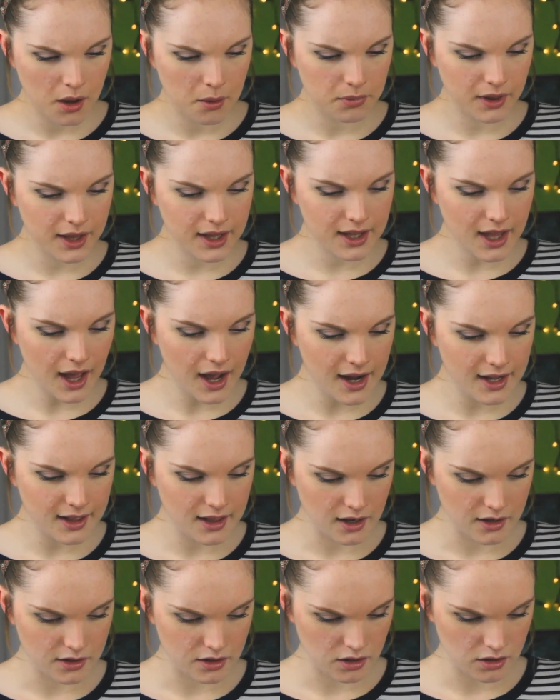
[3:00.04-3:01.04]
Blink
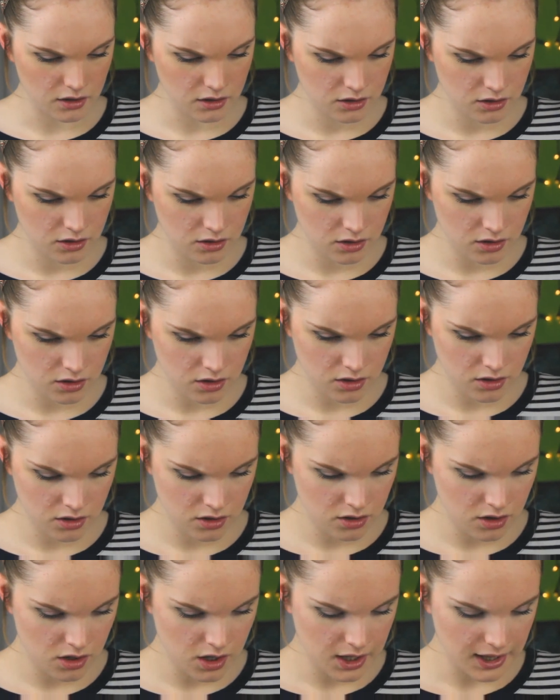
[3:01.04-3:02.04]
eyeliner.
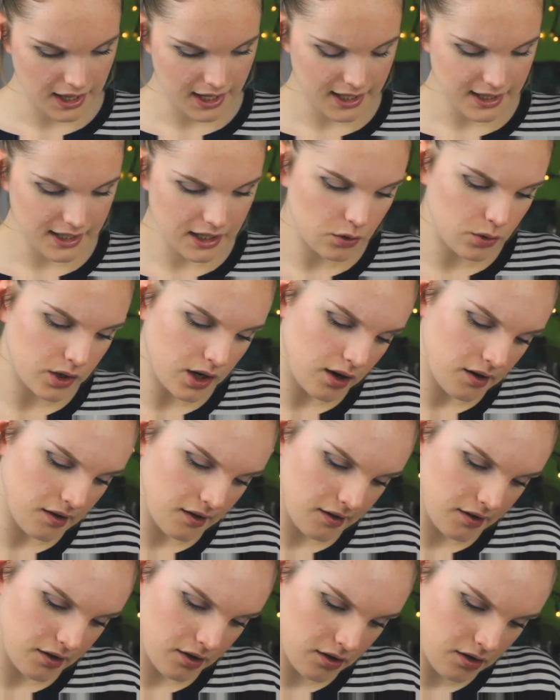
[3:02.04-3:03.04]
Like a liquid
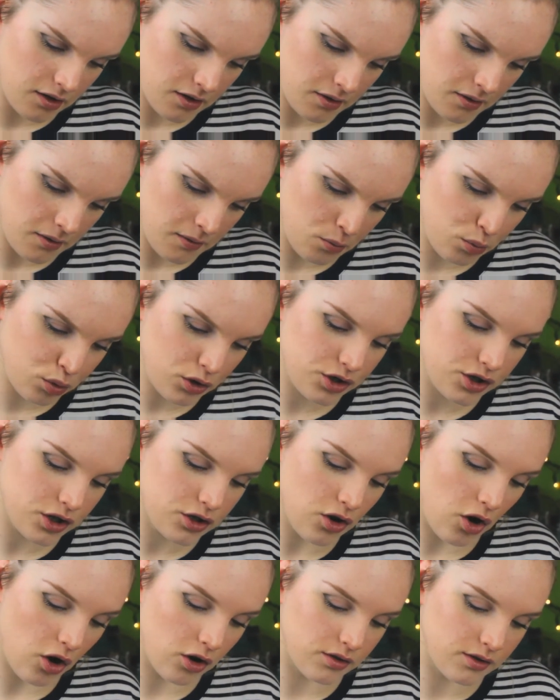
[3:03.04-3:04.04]
eyeliner. Brush
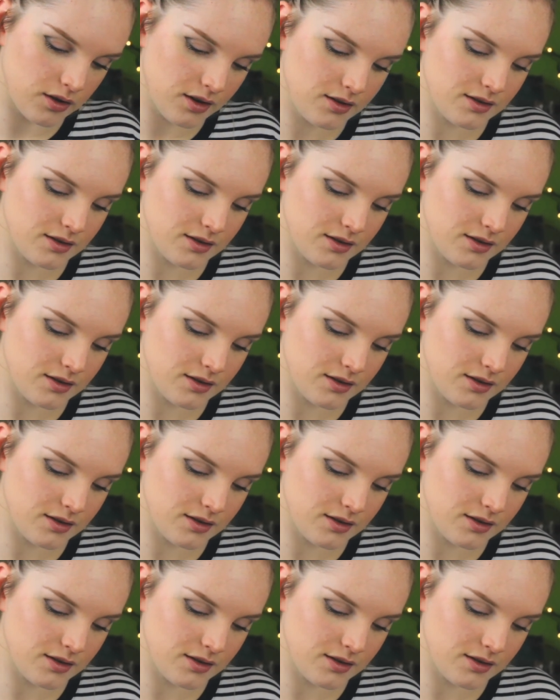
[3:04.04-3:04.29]
it on,